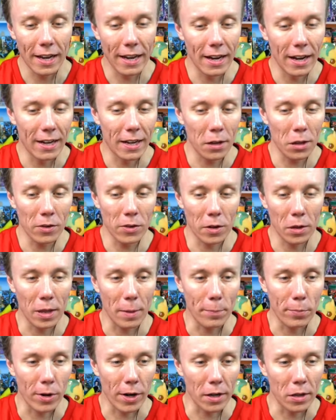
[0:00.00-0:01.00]
I guess I've got to
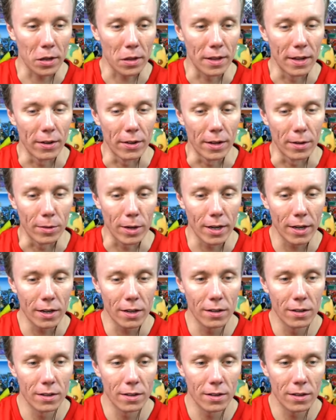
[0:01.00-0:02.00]
set prices now then, right?
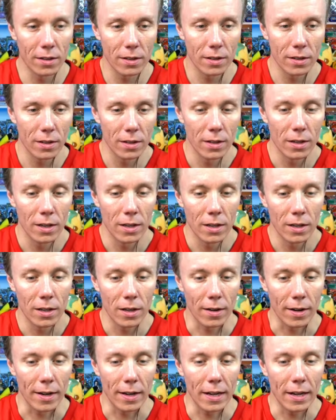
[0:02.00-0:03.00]
Alright,